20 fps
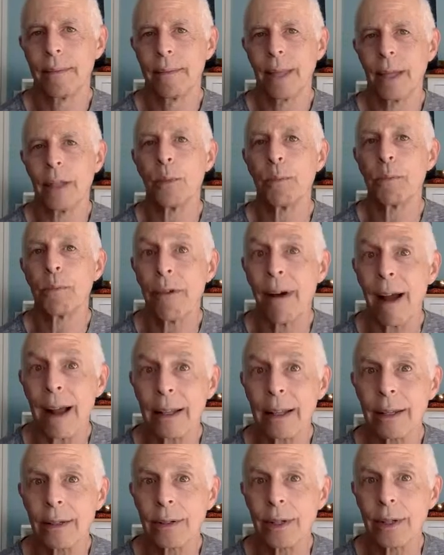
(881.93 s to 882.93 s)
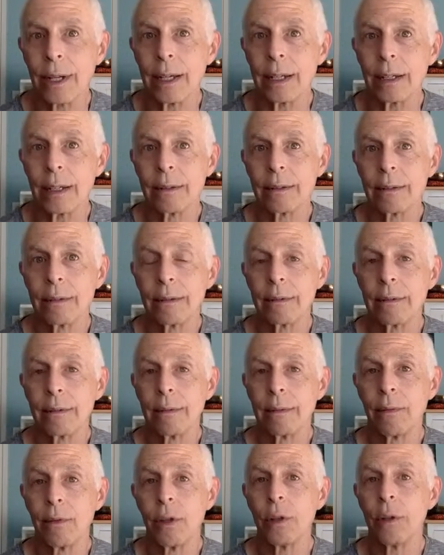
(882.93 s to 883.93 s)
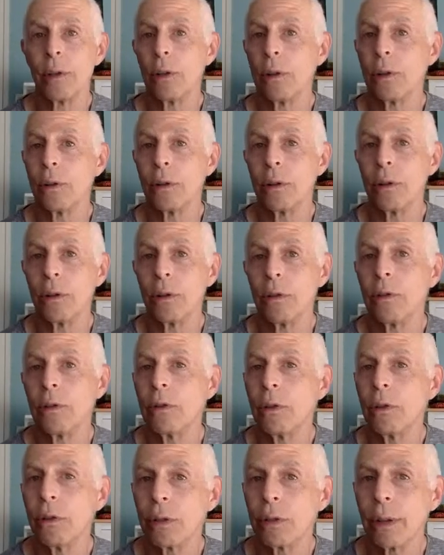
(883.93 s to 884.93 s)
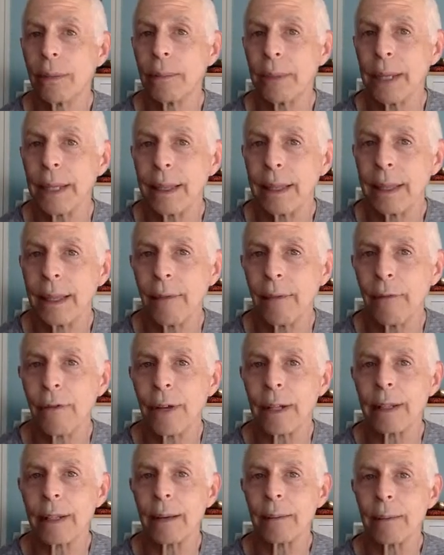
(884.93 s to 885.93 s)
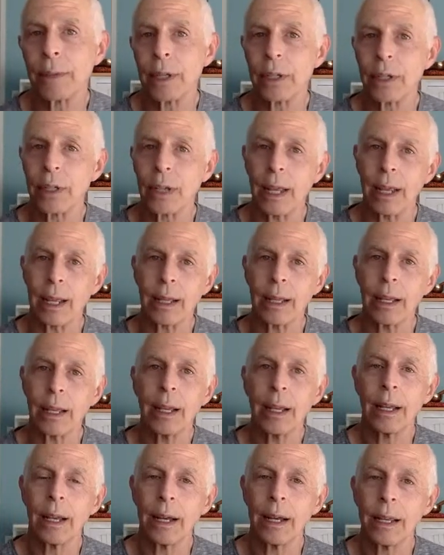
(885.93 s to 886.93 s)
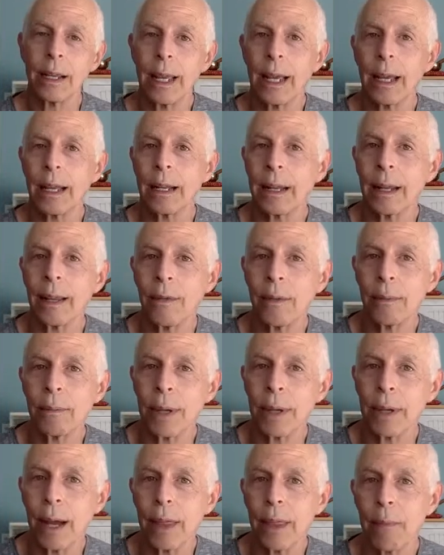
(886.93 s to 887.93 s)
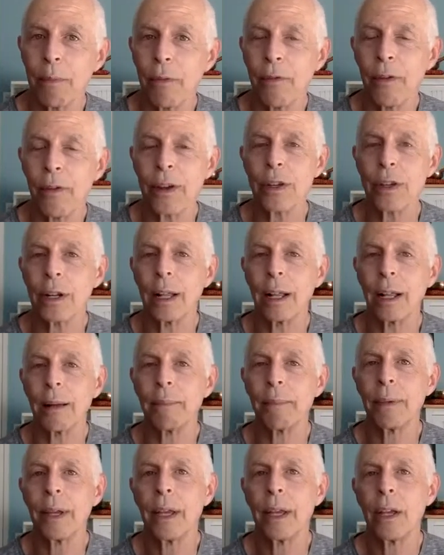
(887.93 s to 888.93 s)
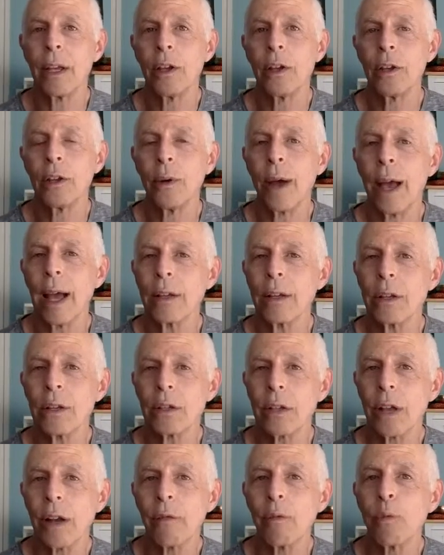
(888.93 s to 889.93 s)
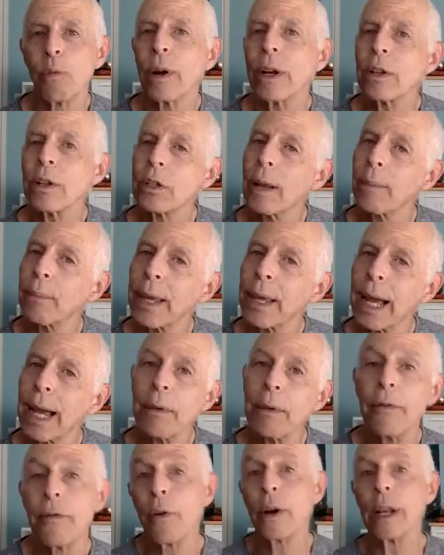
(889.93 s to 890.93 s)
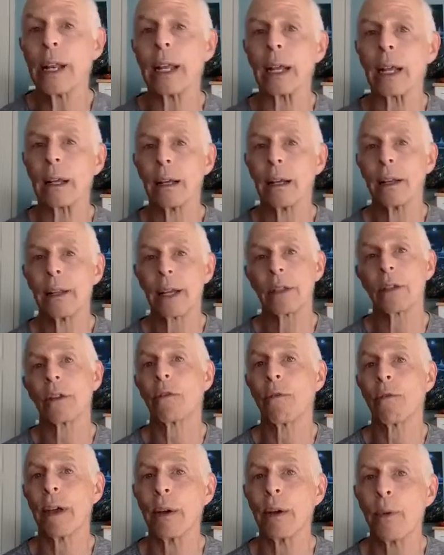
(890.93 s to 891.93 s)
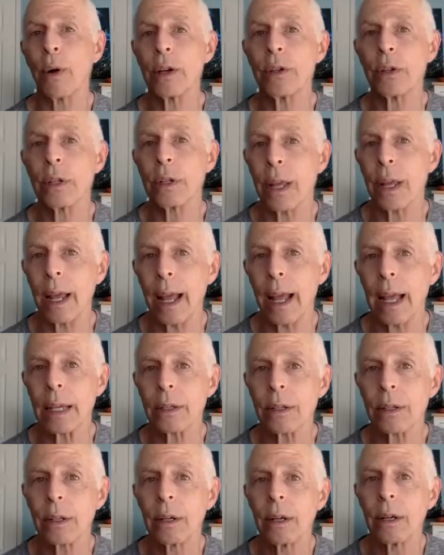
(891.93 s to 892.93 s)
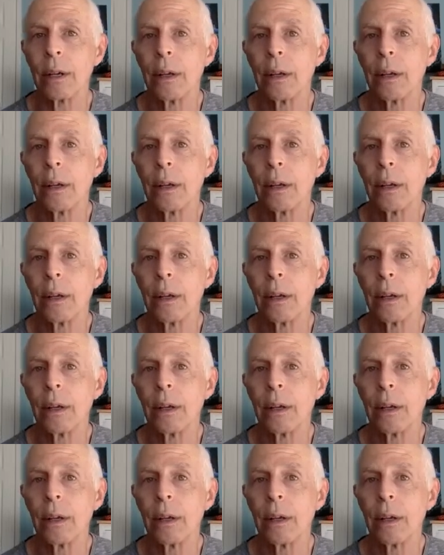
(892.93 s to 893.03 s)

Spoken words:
And you practice it. You do something different. I'm just saying, again, even beyond the professional help, you ask yourself, what is something I'm avoiding? That's a great question to ask.